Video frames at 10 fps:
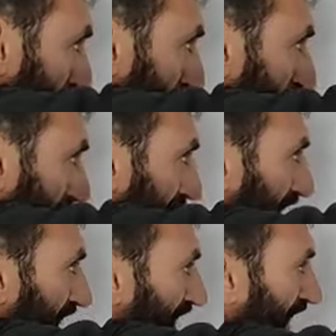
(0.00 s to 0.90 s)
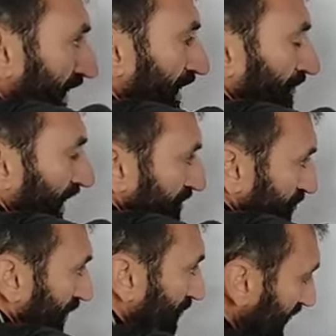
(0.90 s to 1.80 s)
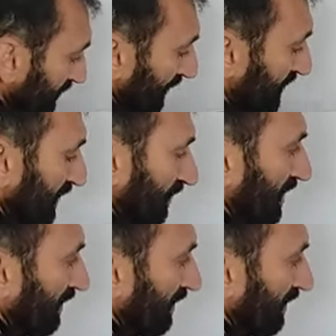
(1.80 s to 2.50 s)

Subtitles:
will go here, and after execution of this one, the